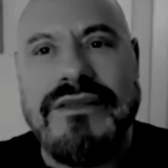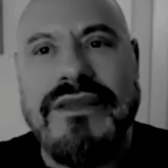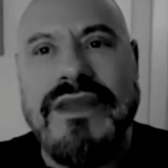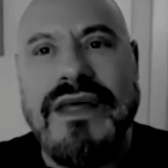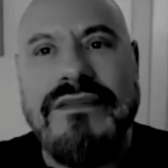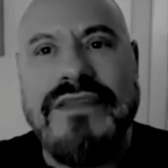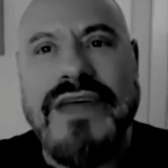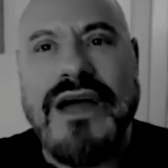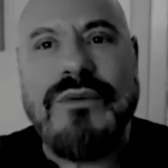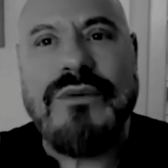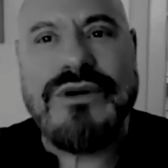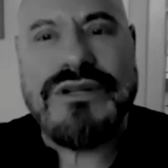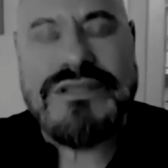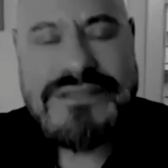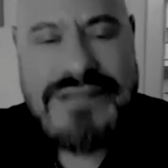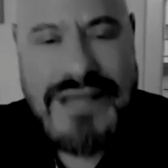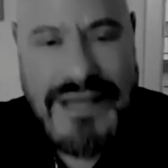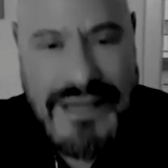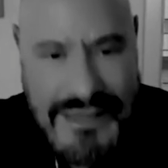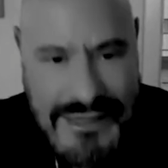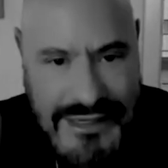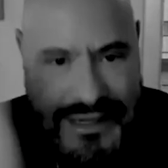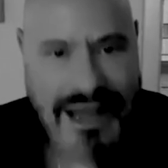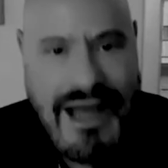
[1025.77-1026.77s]
they were
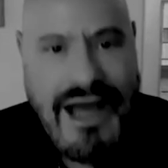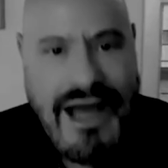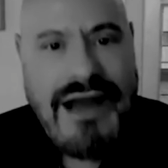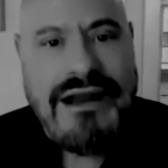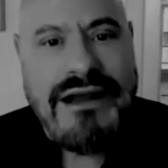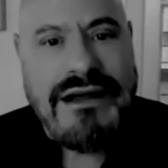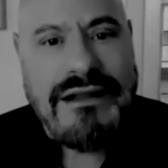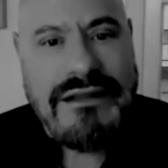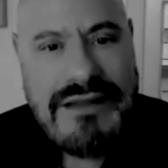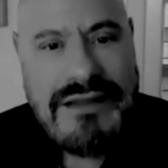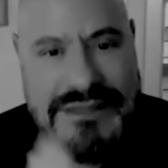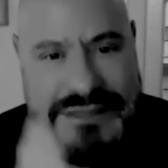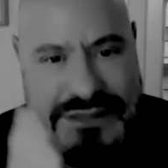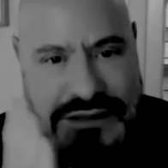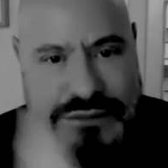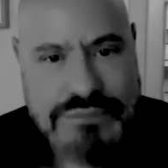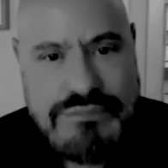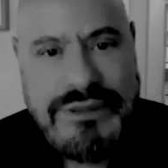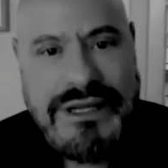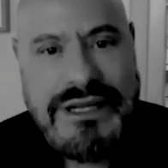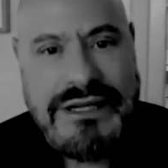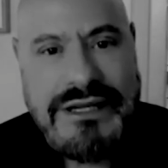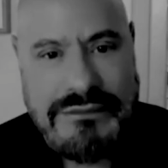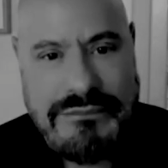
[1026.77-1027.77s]
psychotically
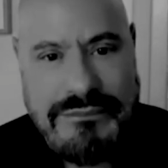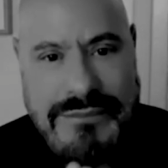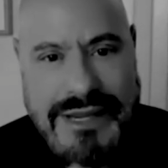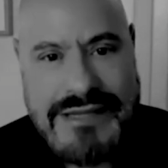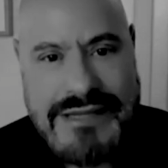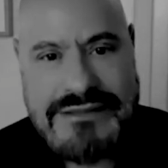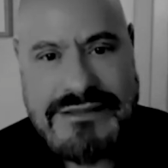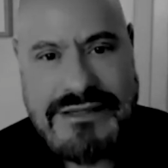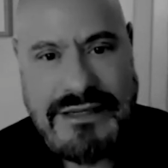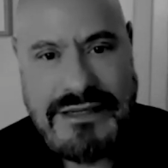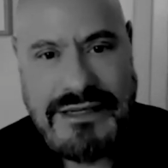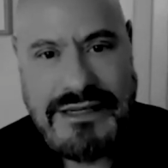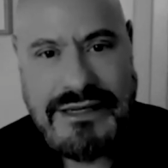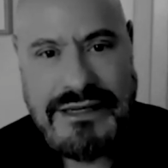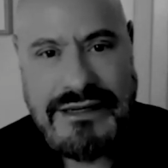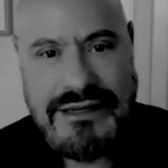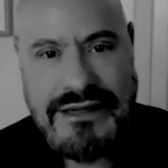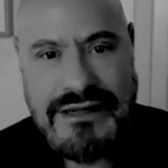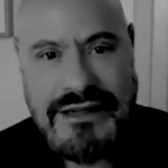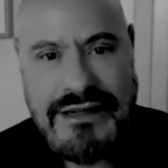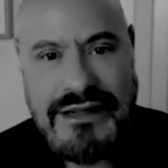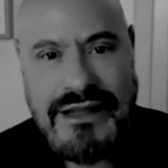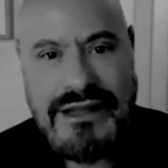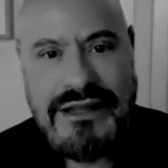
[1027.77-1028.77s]
split mentally
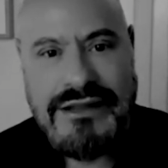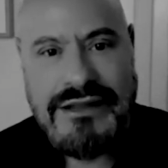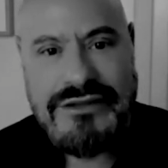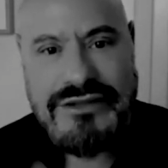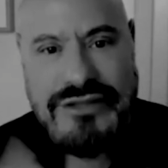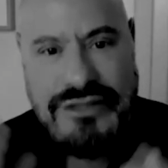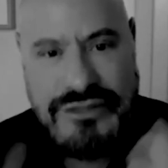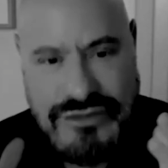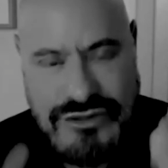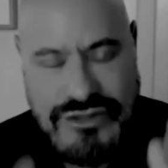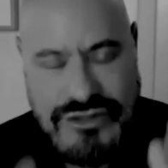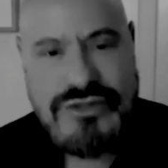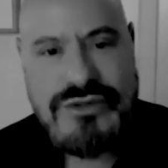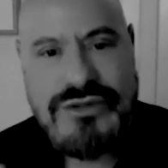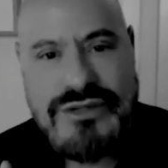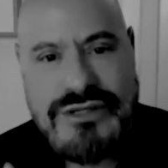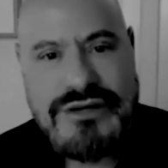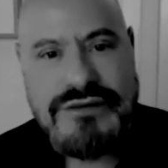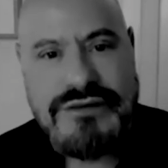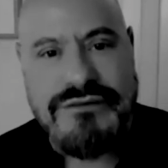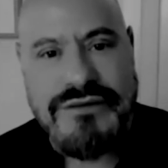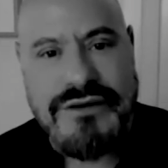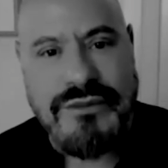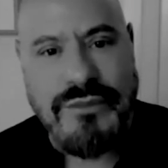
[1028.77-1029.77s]
to two
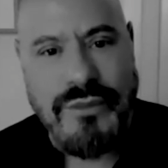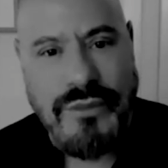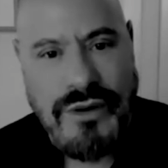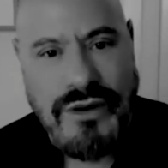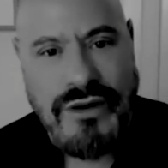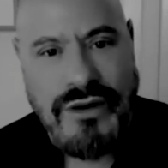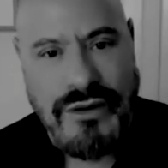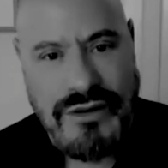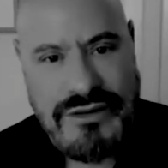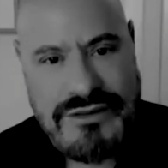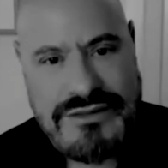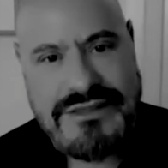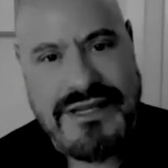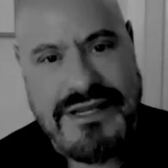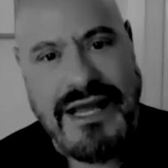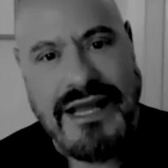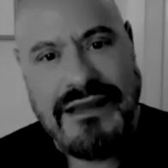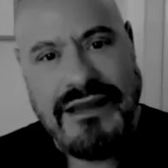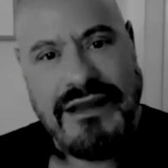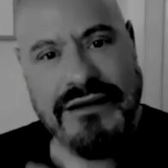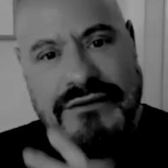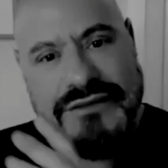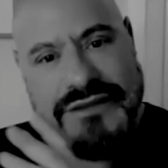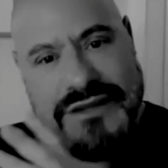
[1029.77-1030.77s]
different worlds. They
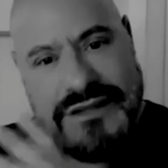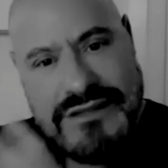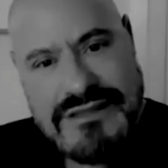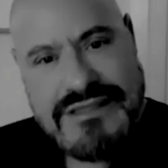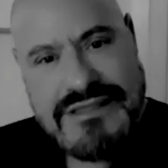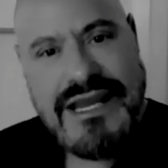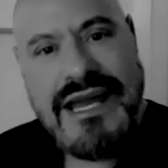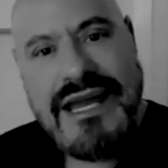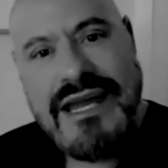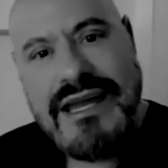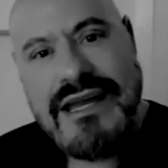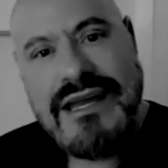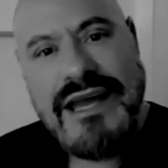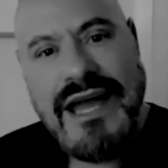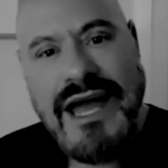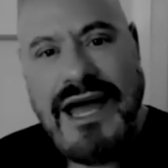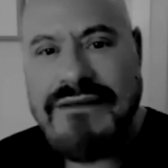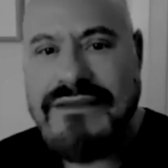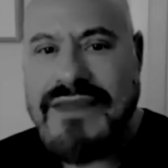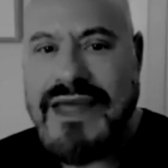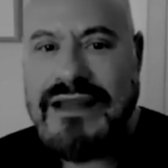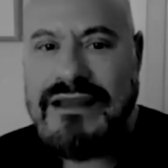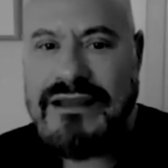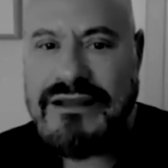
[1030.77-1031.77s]
lived a day
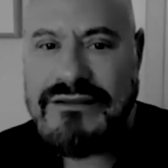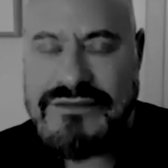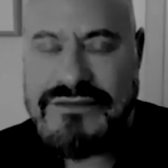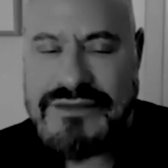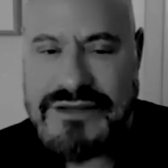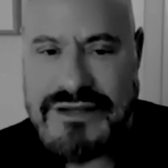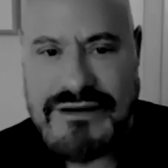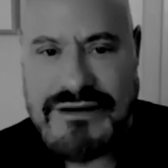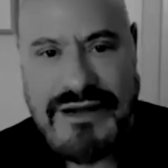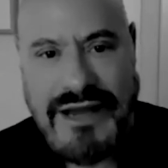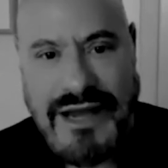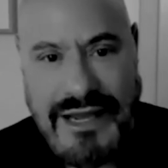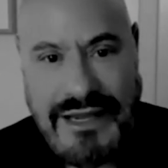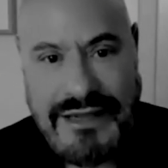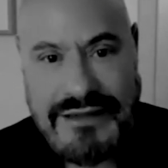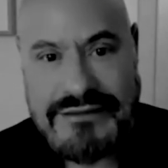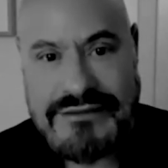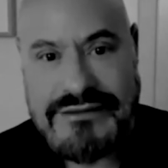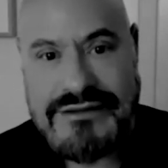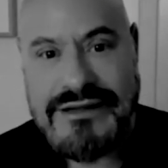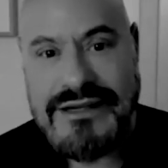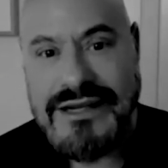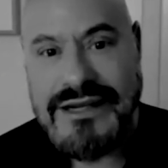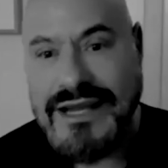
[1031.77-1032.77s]
and they lived a night.
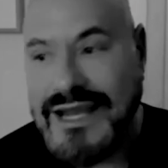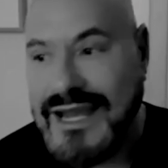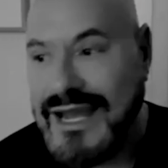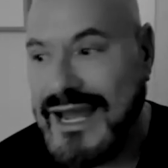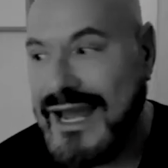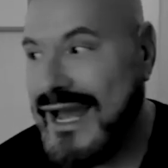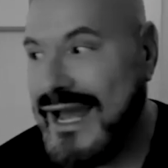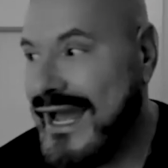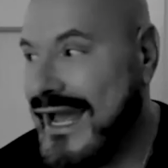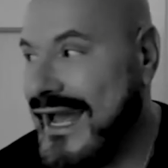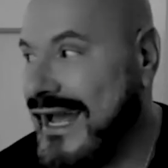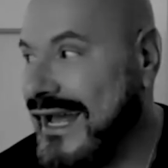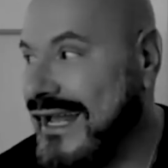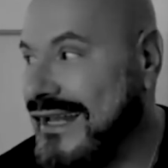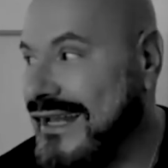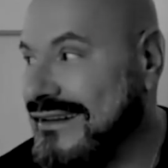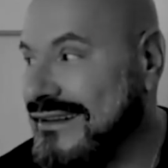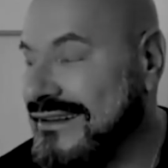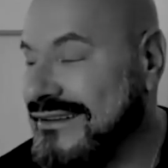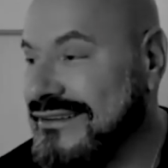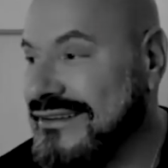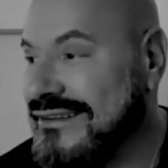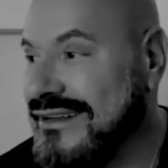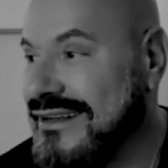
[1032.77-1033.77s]

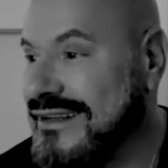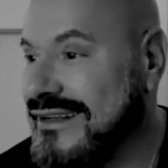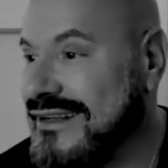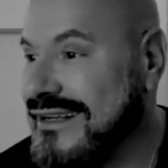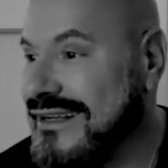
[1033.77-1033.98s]
And